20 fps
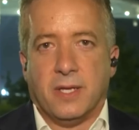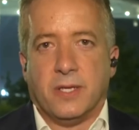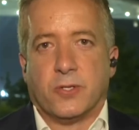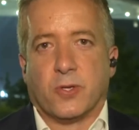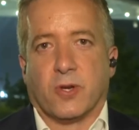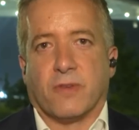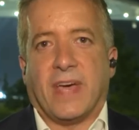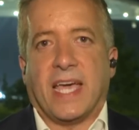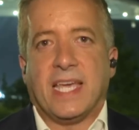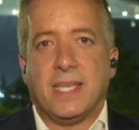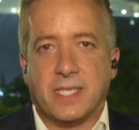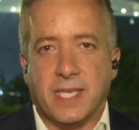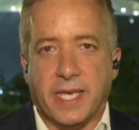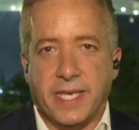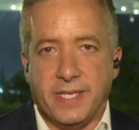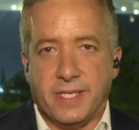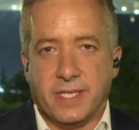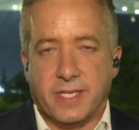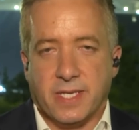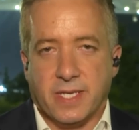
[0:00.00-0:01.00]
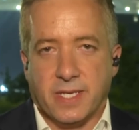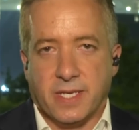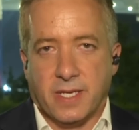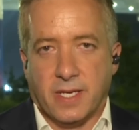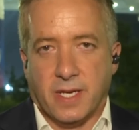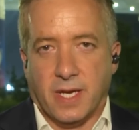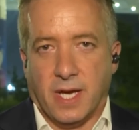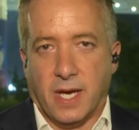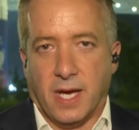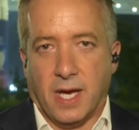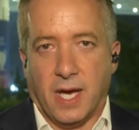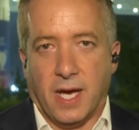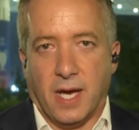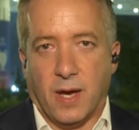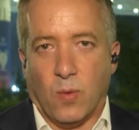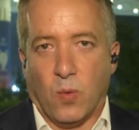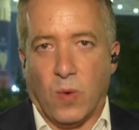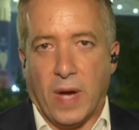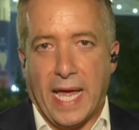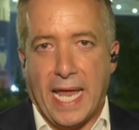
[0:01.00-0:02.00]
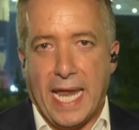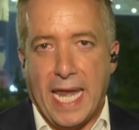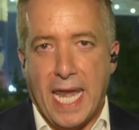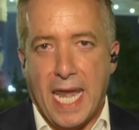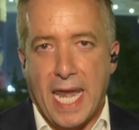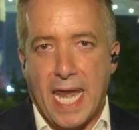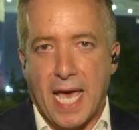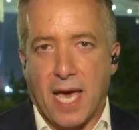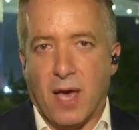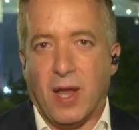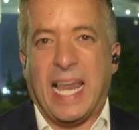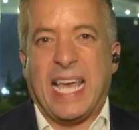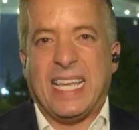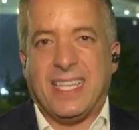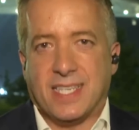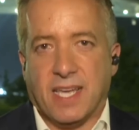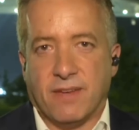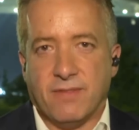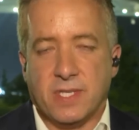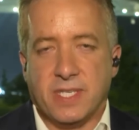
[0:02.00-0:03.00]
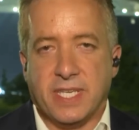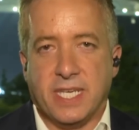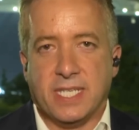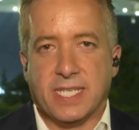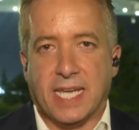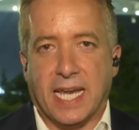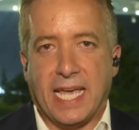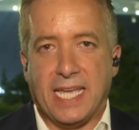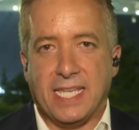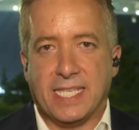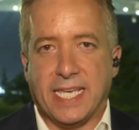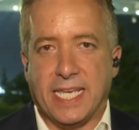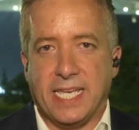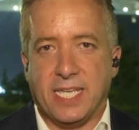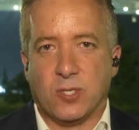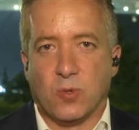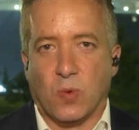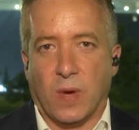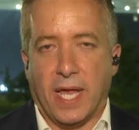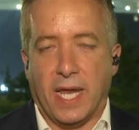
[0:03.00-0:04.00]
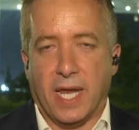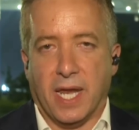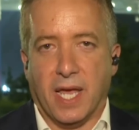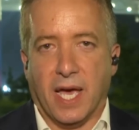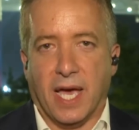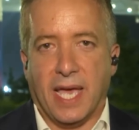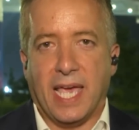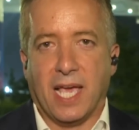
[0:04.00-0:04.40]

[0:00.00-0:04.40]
sort of 80s uh, when uh, late 70s and 80s when uh,